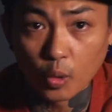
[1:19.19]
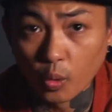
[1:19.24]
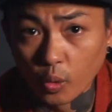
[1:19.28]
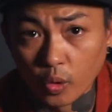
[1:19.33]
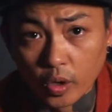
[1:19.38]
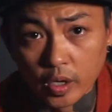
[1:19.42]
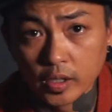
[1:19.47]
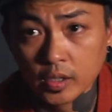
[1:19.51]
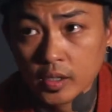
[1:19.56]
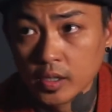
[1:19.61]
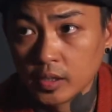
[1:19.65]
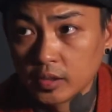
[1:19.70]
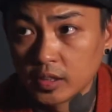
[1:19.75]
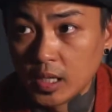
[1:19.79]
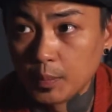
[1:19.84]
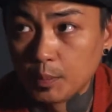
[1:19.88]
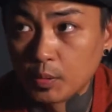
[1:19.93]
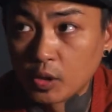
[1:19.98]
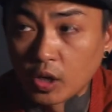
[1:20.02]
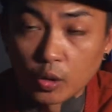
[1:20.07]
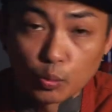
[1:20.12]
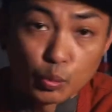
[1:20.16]
or
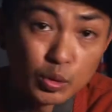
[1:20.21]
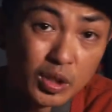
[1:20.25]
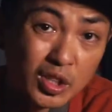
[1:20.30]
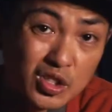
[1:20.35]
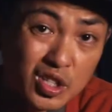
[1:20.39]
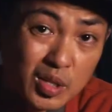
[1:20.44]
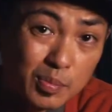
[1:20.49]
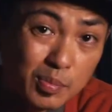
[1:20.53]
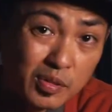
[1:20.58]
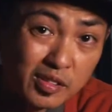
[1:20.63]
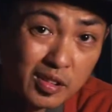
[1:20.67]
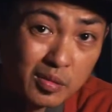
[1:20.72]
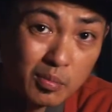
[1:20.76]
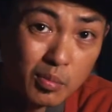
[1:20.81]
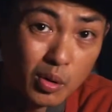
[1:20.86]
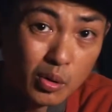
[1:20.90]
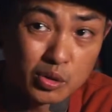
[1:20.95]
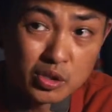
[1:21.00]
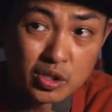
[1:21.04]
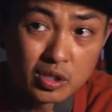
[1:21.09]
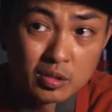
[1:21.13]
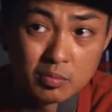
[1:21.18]
keep it on when the Jeep is in
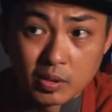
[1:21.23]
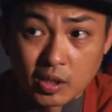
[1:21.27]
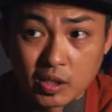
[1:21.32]
motion,